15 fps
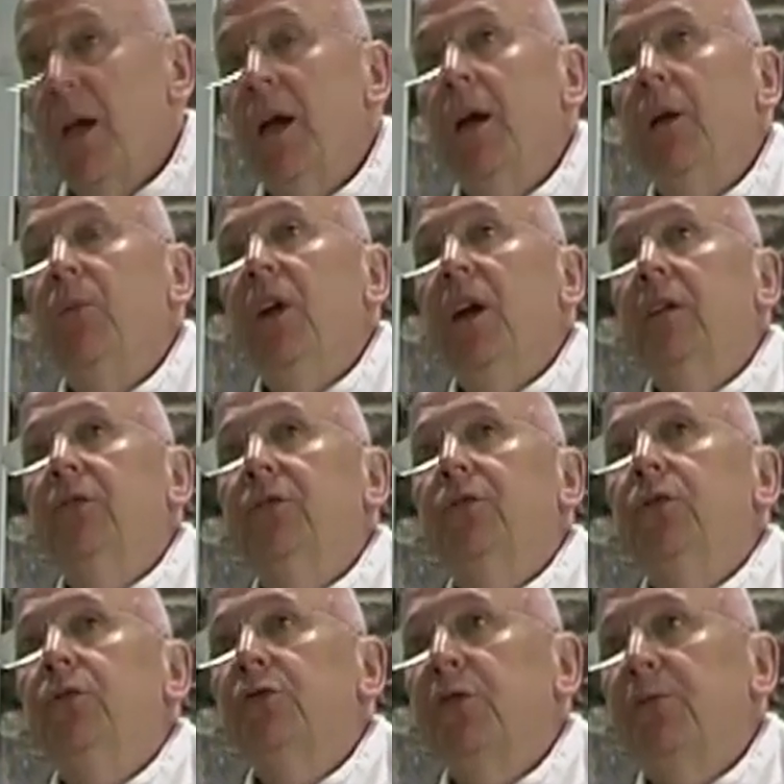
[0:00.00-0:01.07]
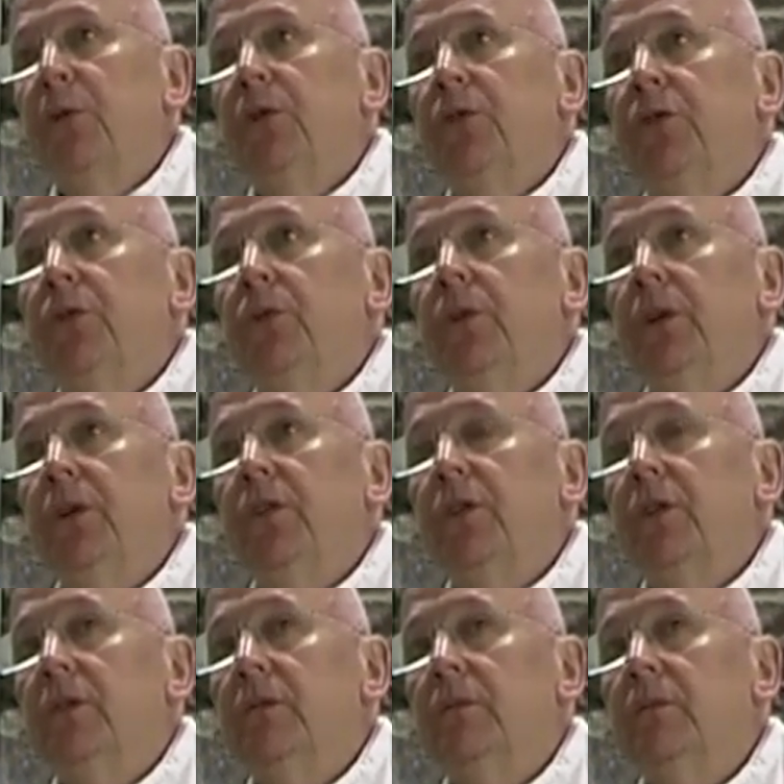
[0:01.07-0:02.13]
and we have to respond to
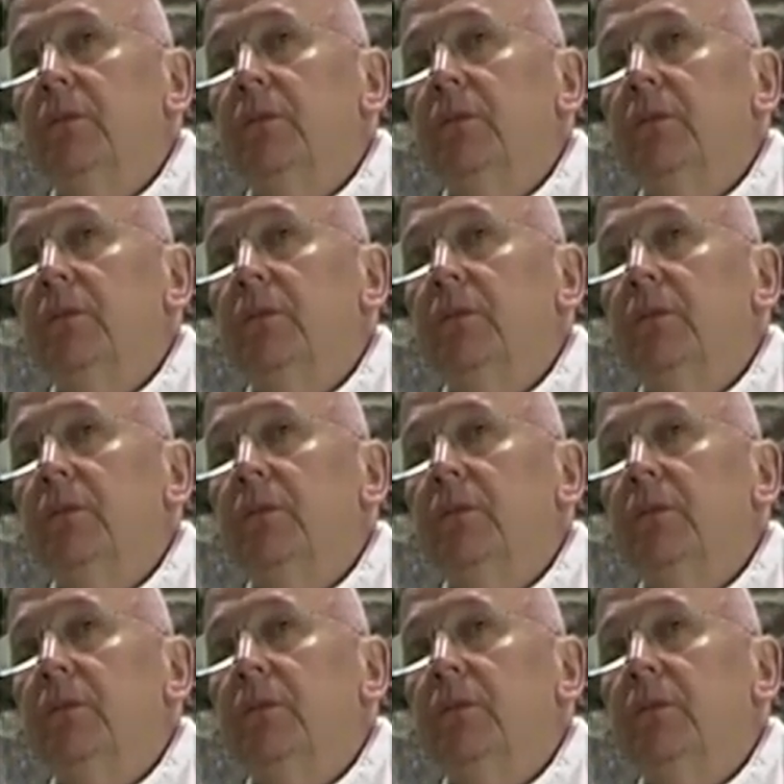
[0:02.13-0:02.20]
it.